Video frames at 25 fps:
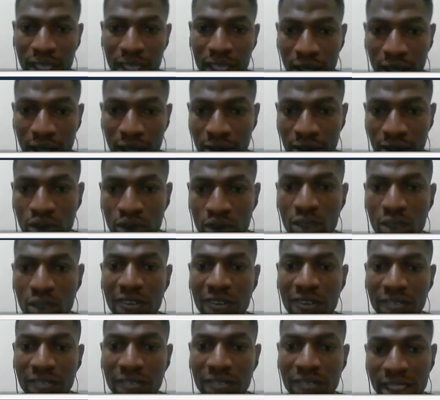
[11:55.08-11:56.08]
million, you
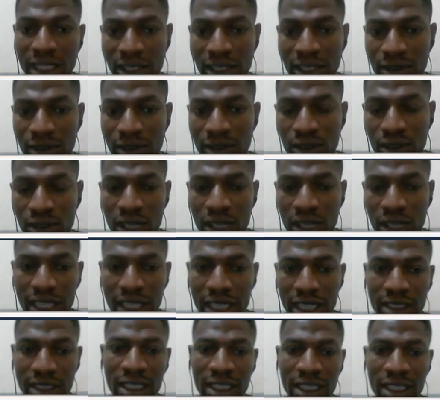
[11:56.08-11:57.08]
have
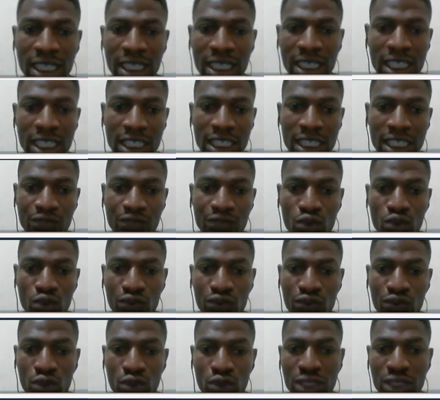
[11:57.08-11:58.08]
$10,000. If your
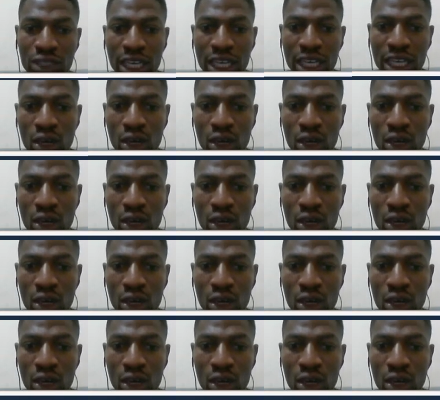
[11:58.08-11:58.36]
views are